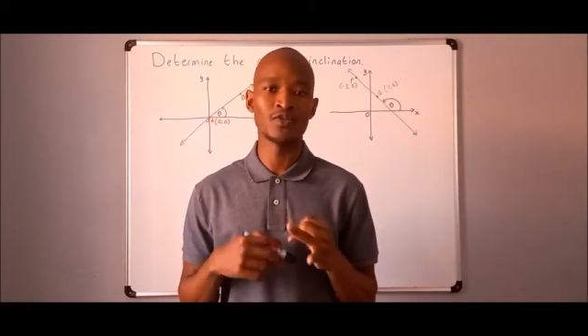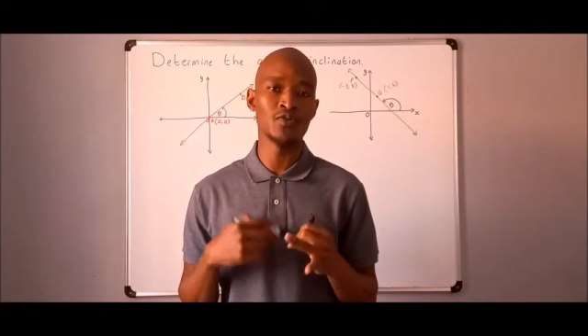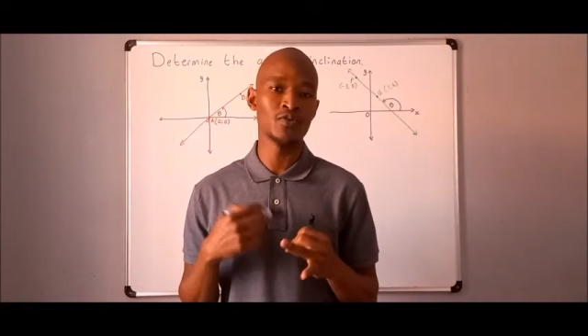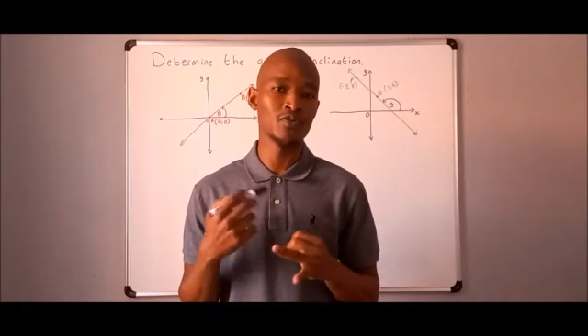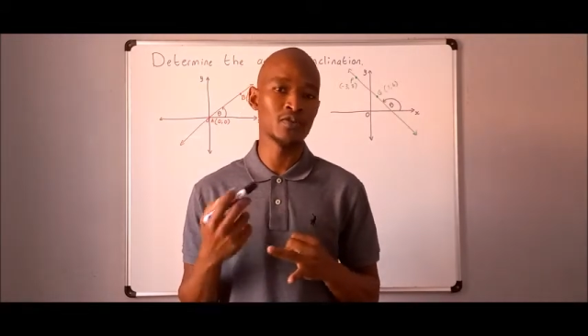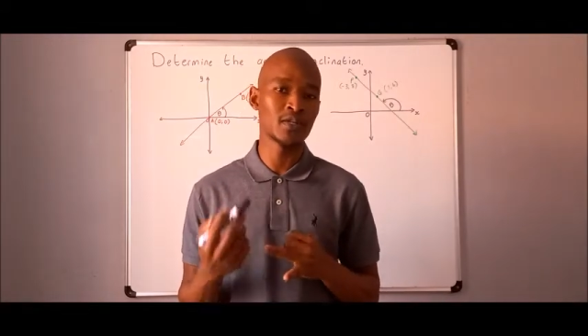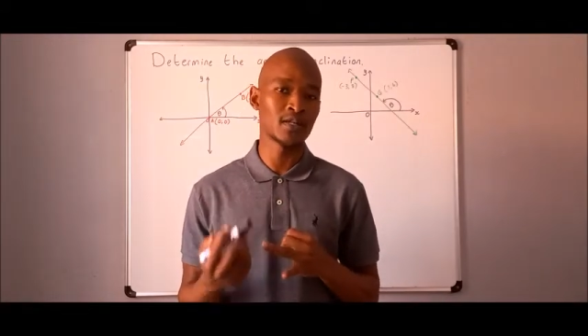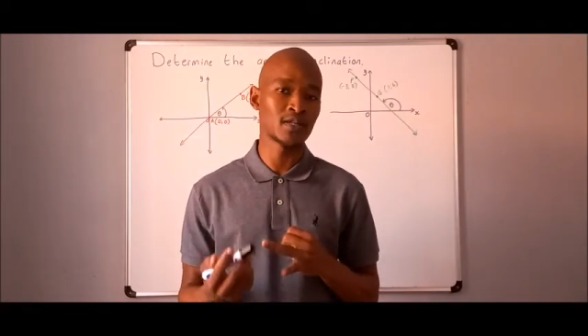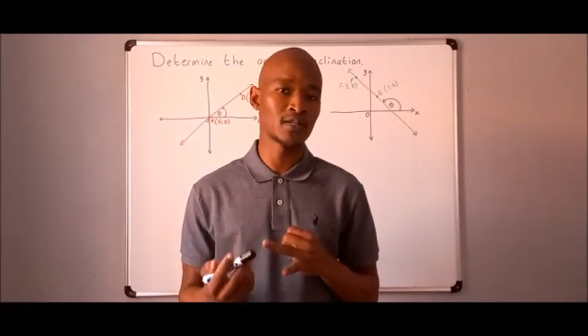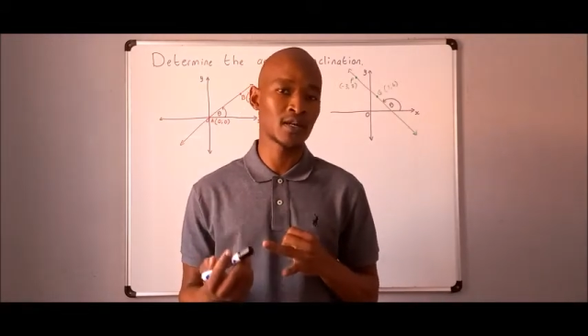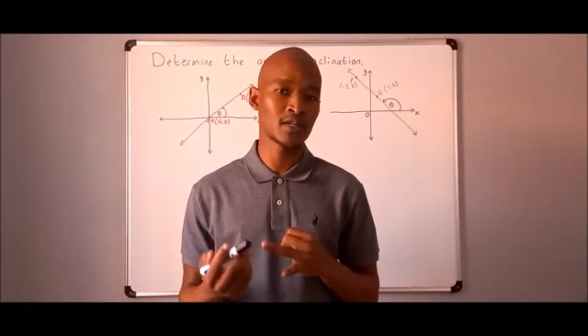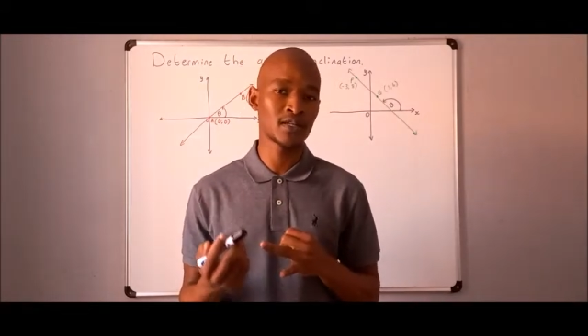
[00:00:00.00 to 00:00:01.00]
to use a
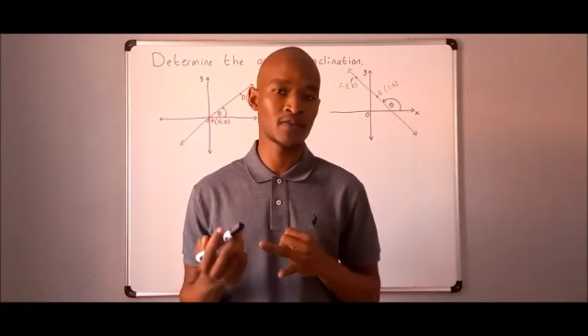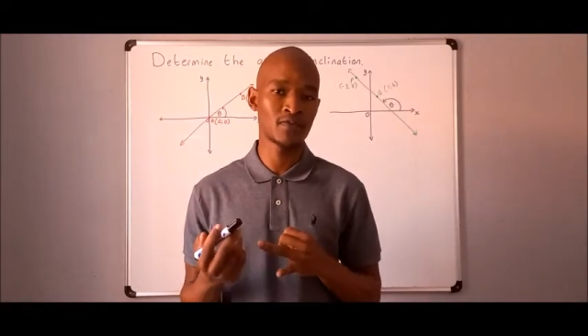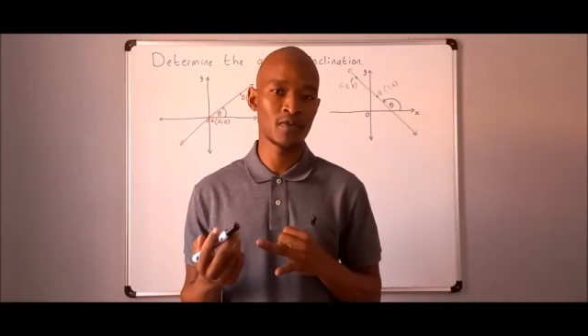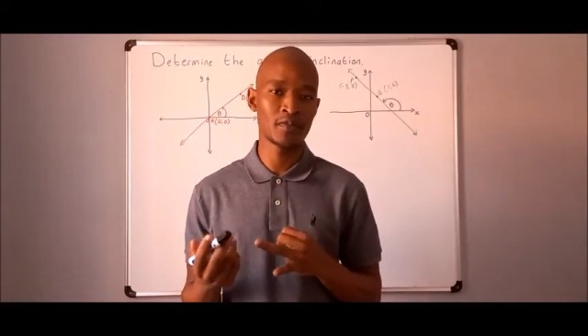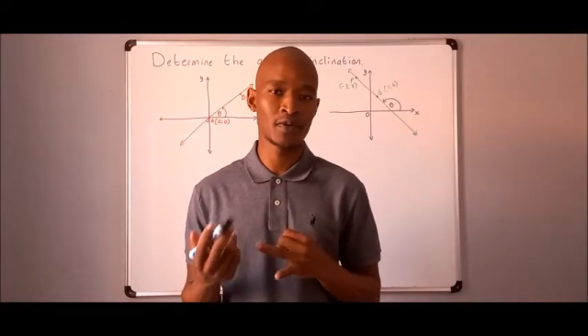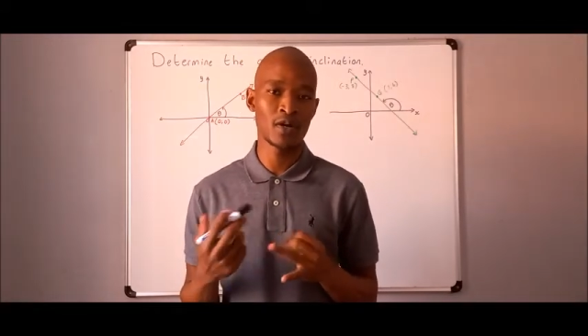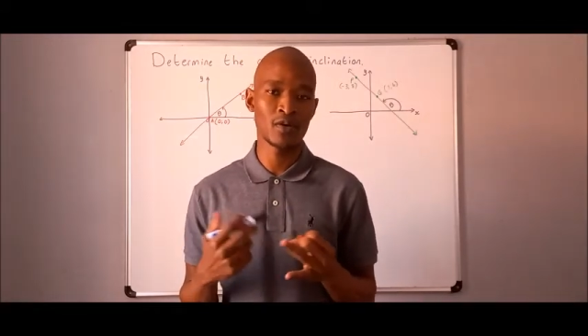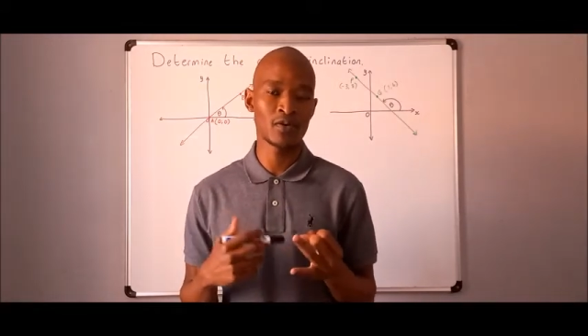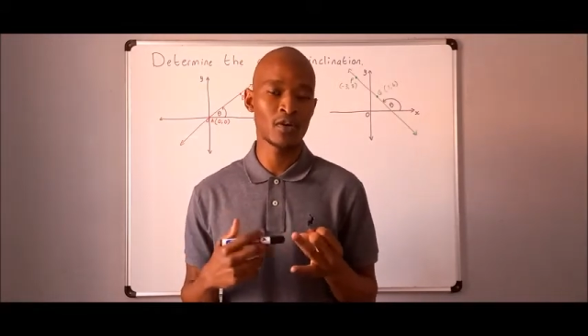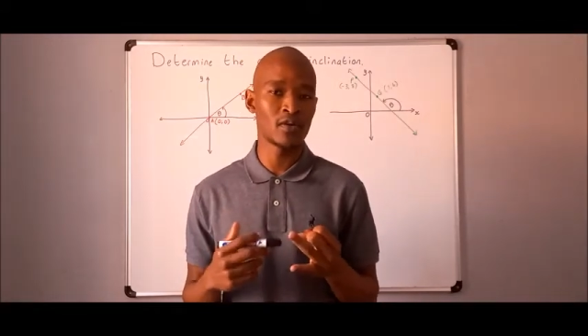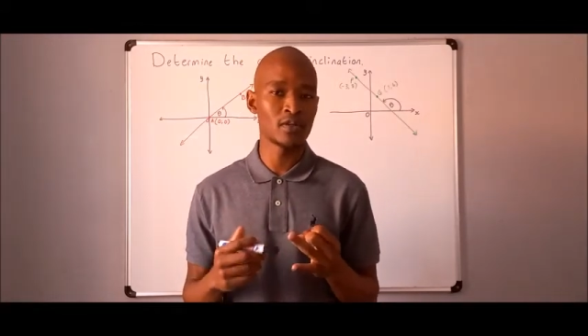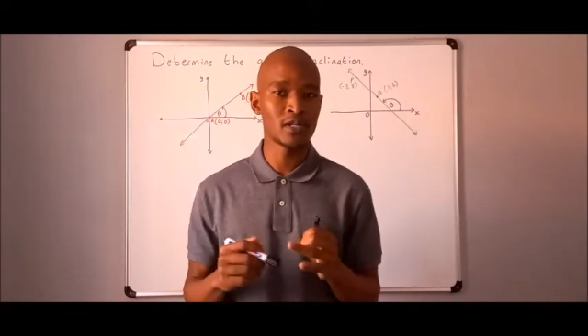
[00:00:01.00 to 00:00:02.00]
reduction formula or
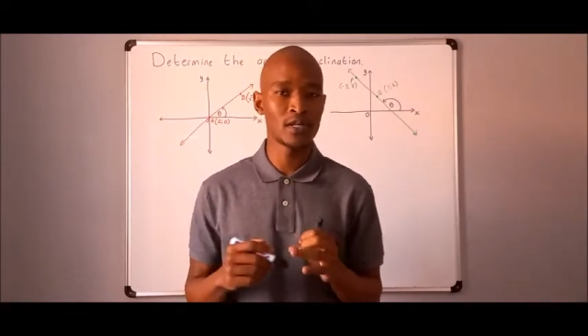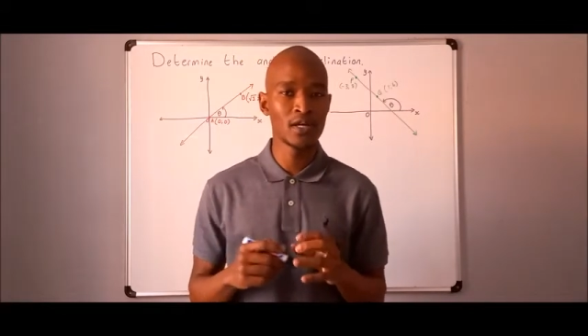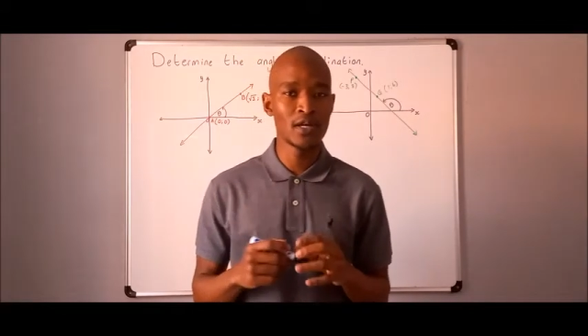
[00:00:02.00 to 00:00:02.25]
not,